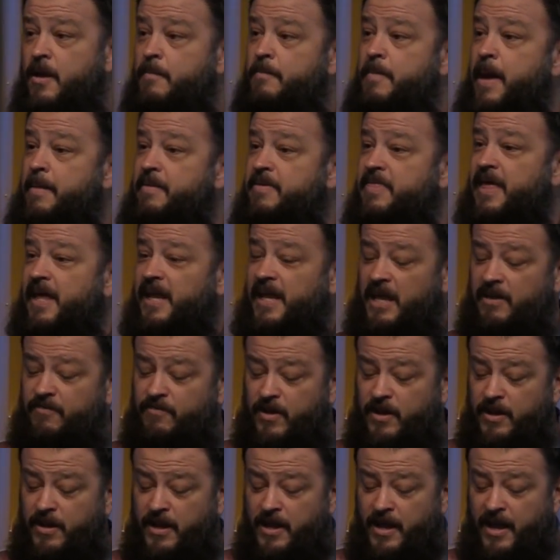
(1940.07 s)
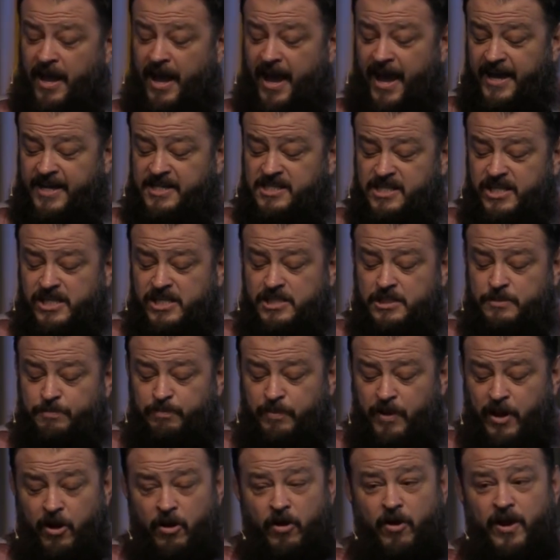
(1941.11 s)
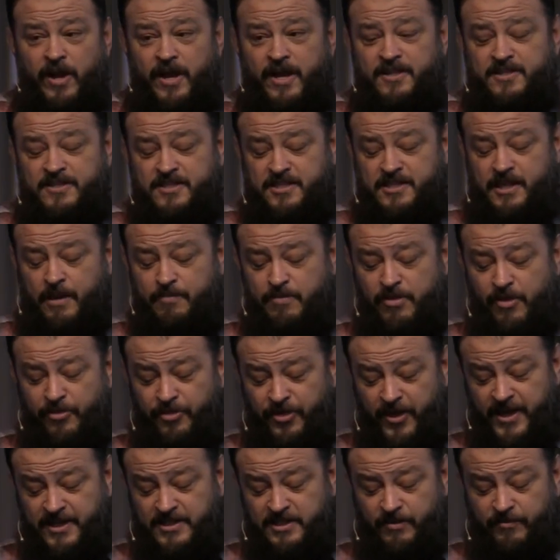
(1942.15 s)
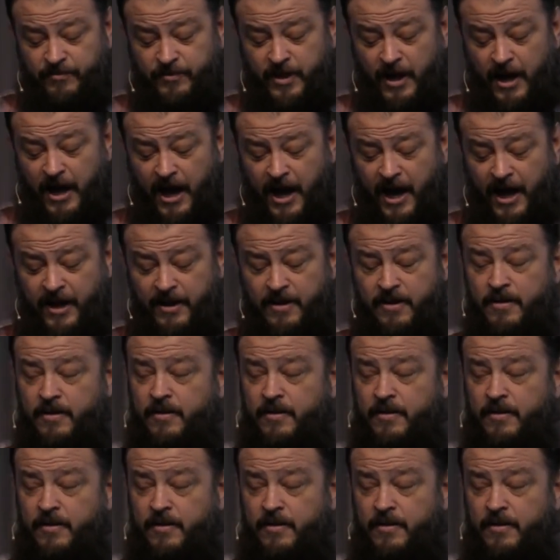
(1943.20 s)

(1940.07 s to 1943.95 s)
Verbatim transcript: Maybe they'd even experienced some of the things of God,